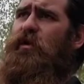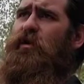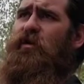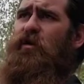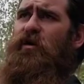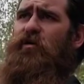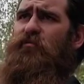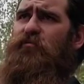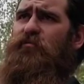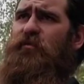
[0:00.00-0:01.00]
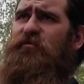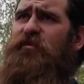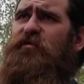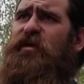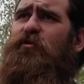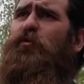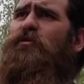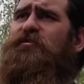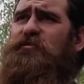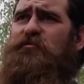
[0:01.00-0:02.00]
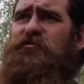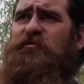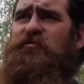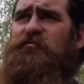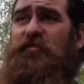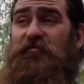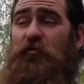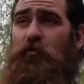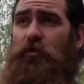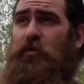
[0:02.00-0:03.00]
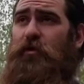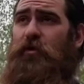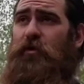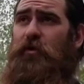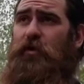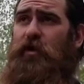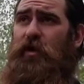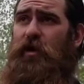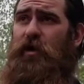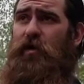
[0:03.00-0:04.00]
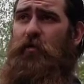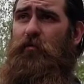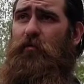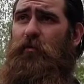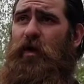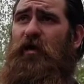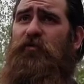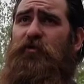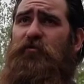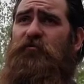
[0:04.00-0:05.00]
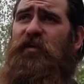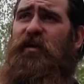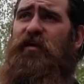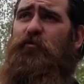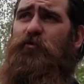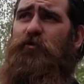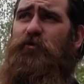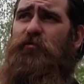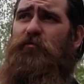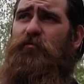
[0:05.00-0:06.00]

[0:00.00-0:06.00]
The stuff that I was using before, I noticed that I would